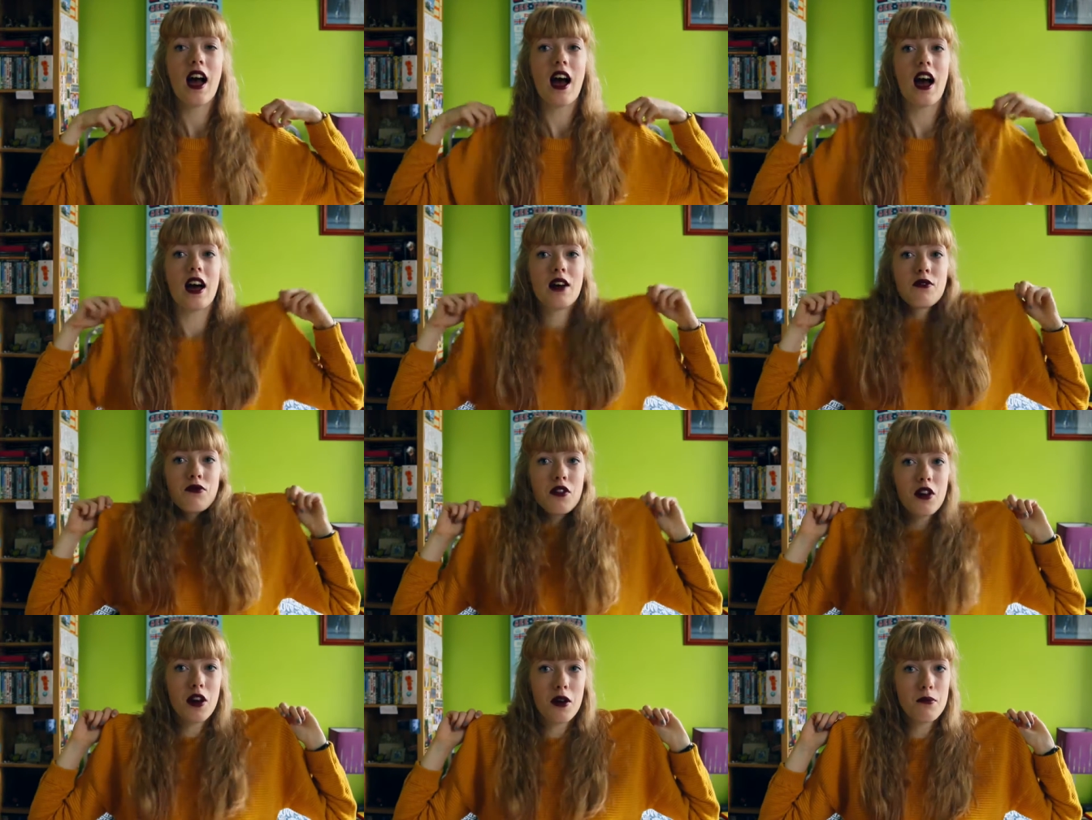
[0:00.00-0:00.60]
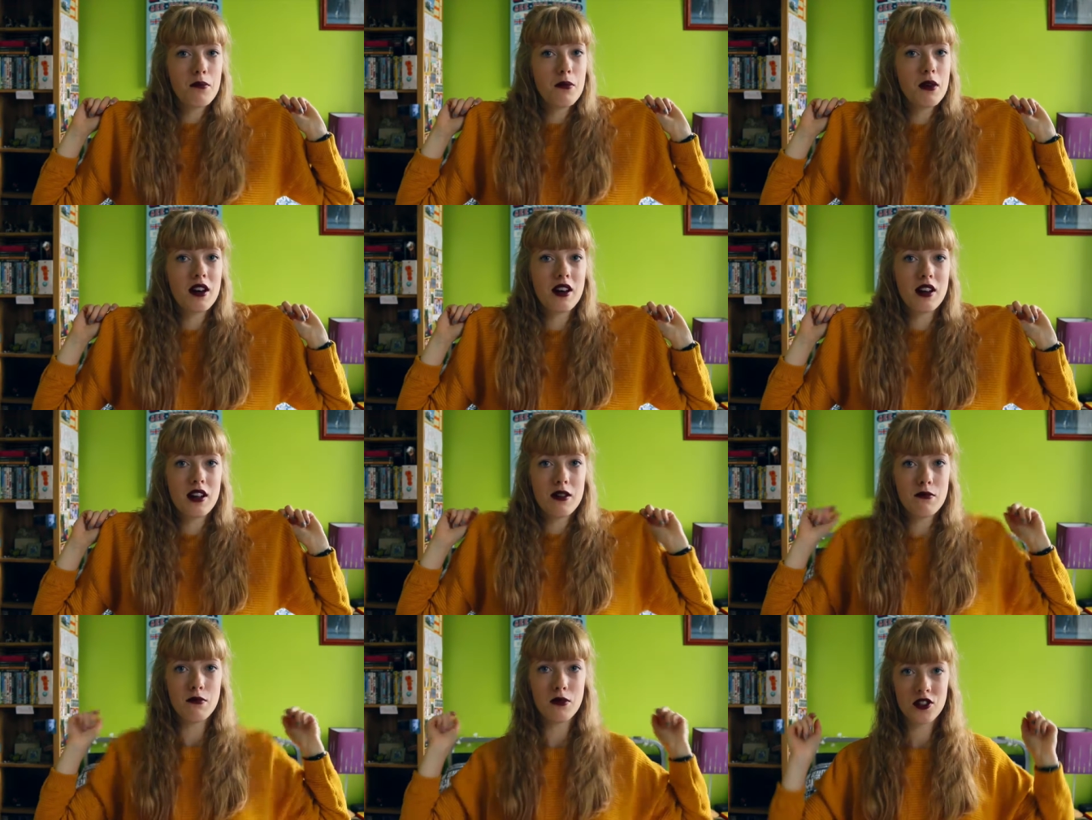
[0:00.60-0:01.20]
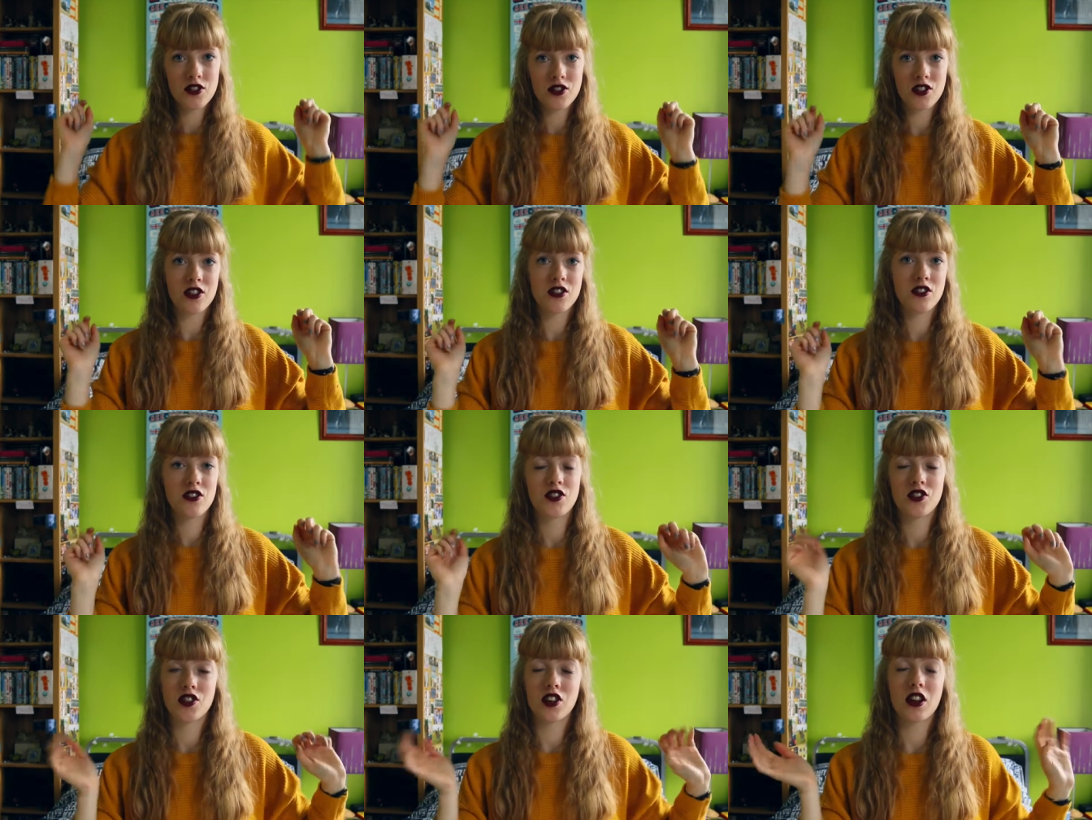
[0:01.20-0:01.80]
I've got my
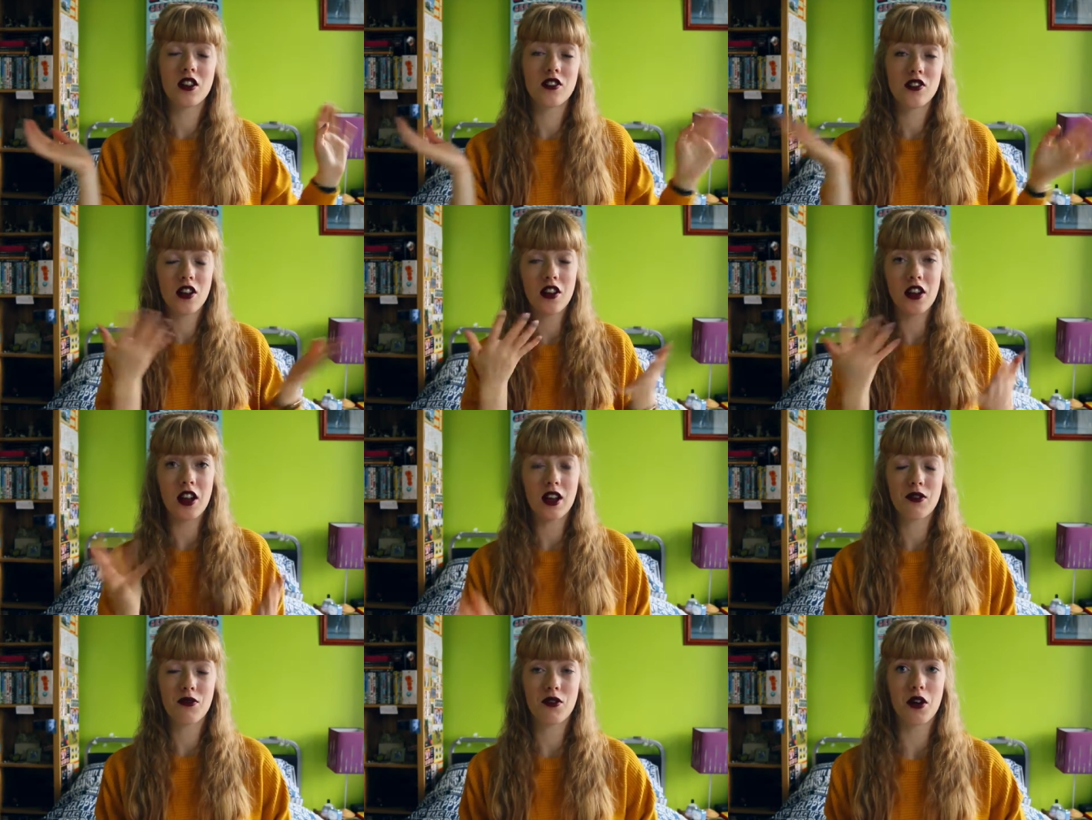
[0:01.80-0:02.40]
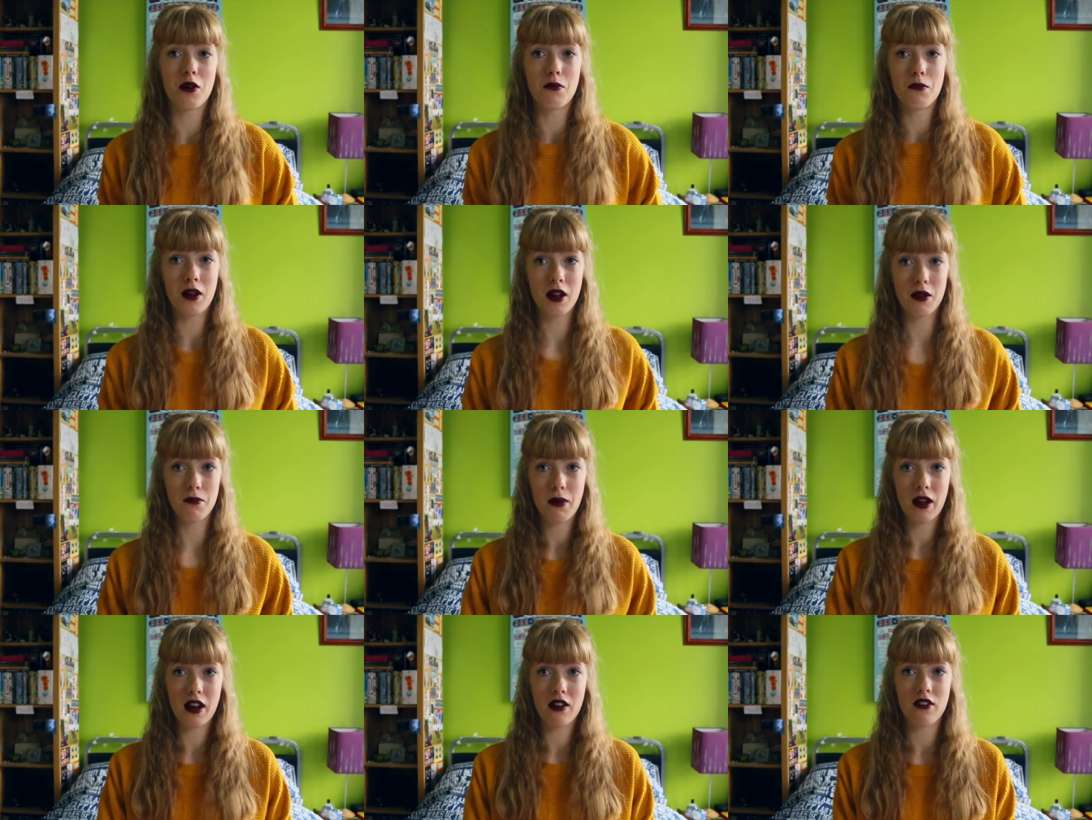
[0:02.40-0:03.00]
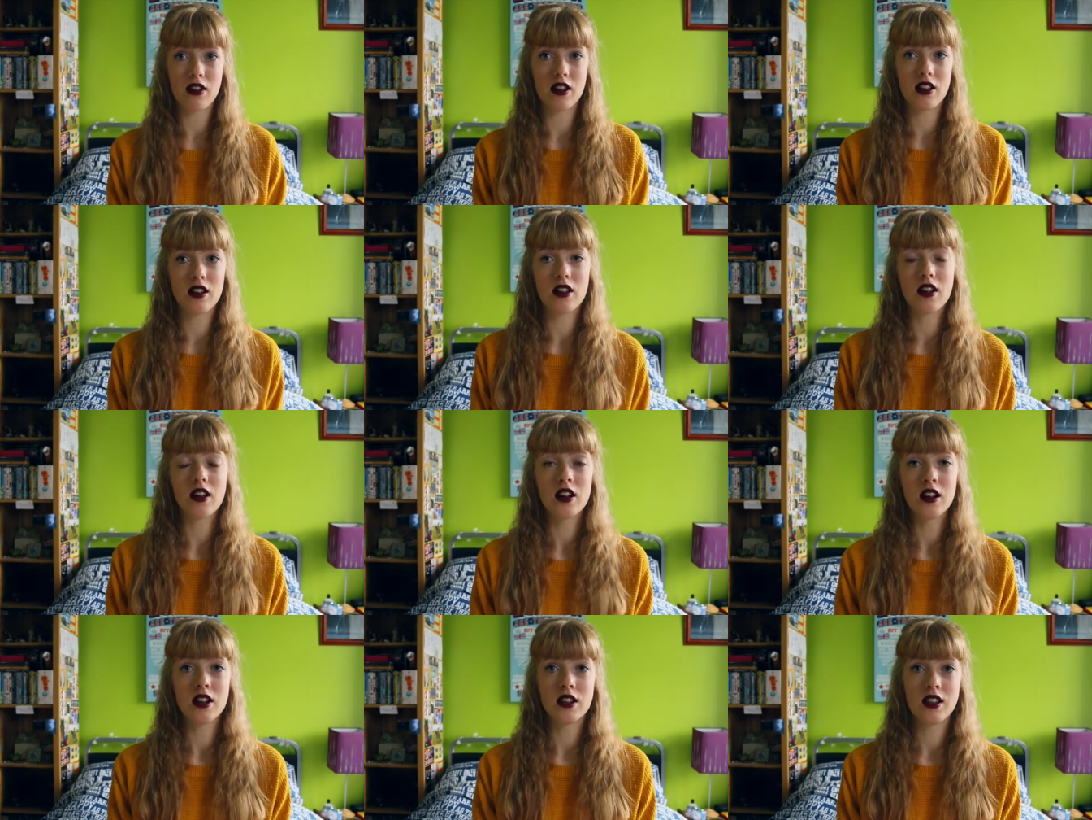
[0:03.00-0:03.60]
mustard shirt on, I've got my berry
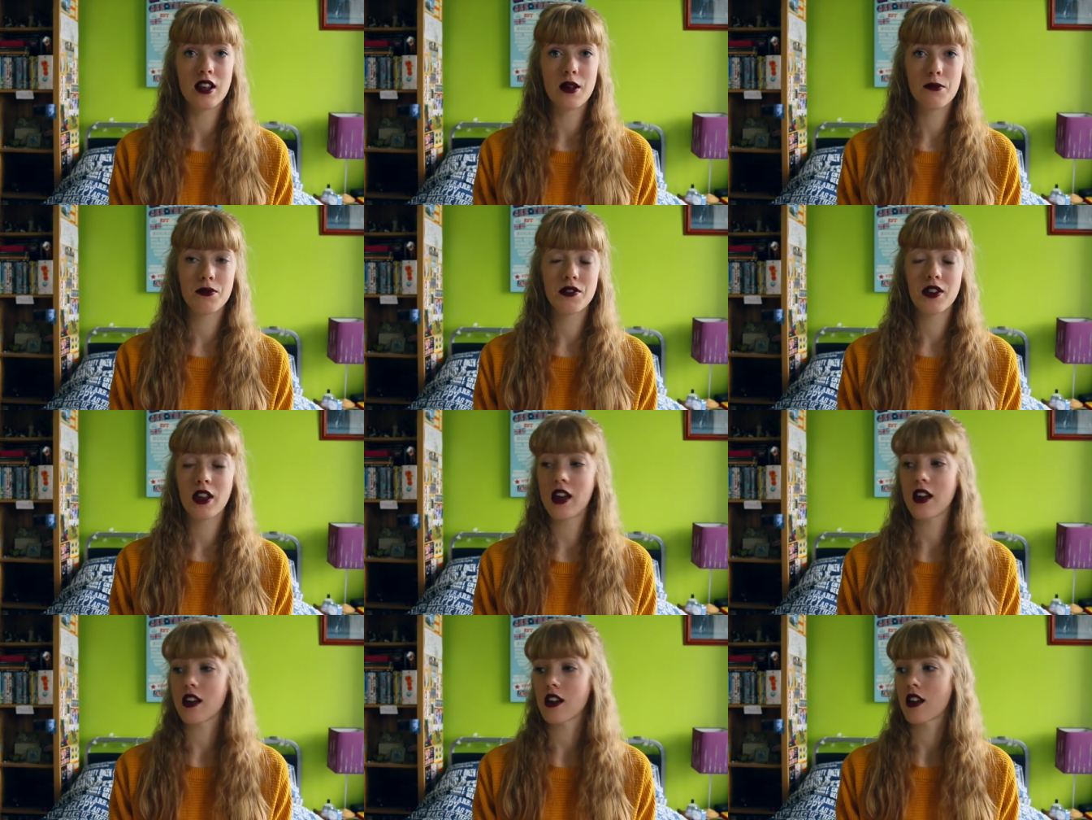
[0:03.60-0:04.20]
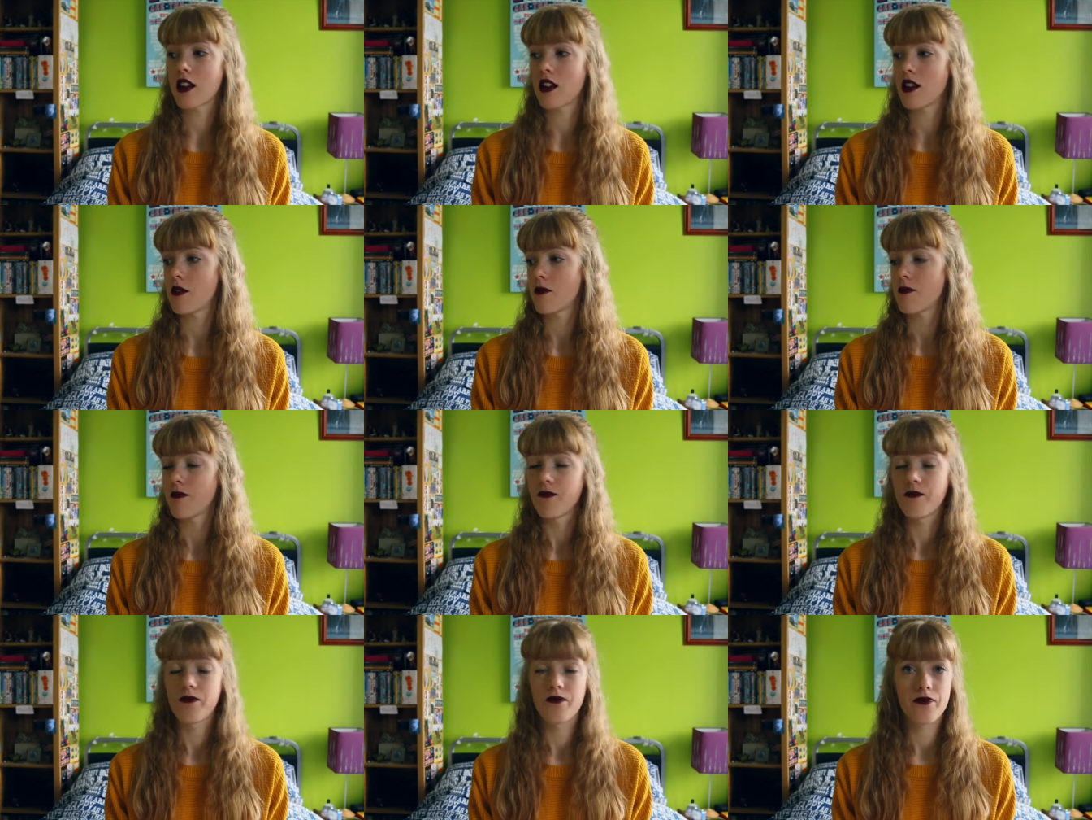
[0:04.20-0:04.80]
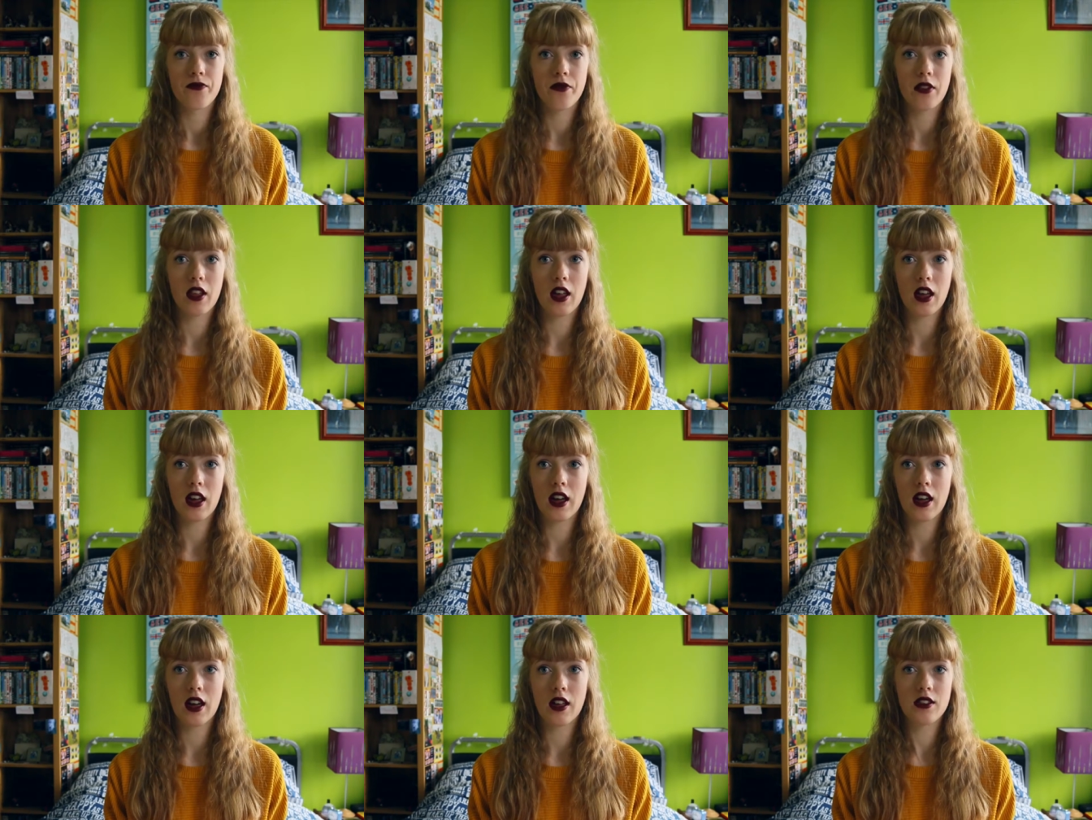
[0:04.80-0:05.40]
lipstick,
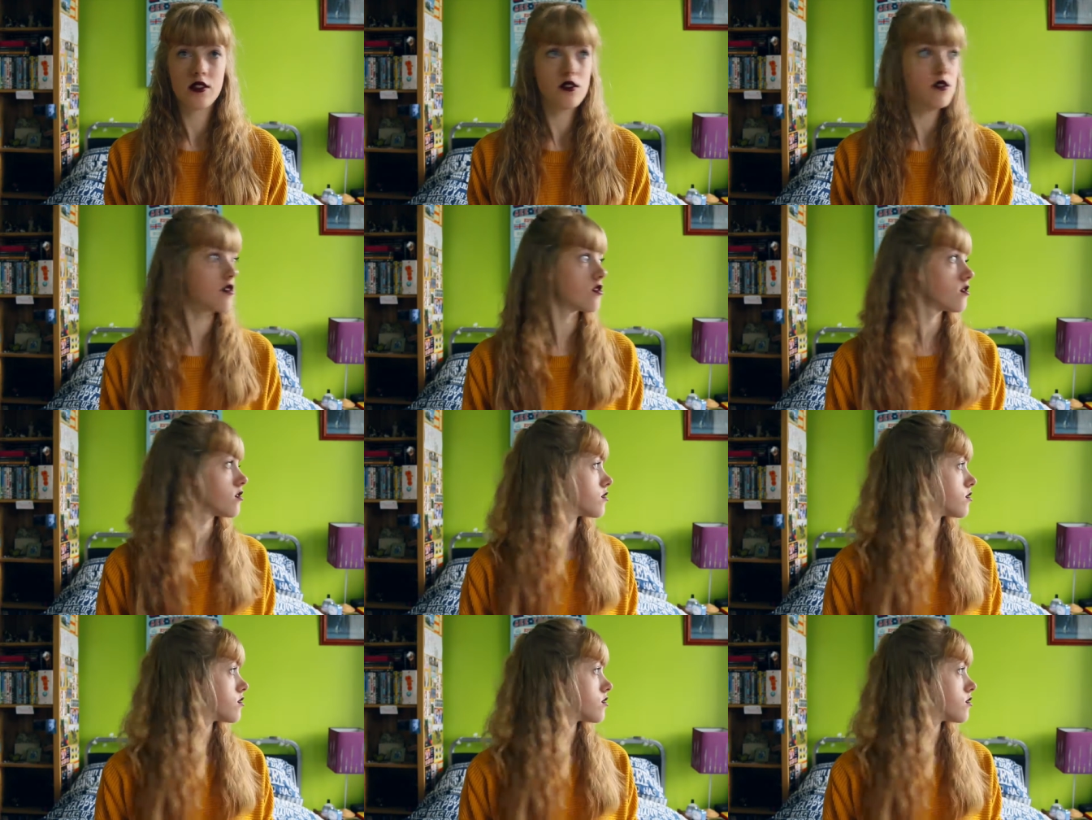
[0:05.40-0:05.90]
and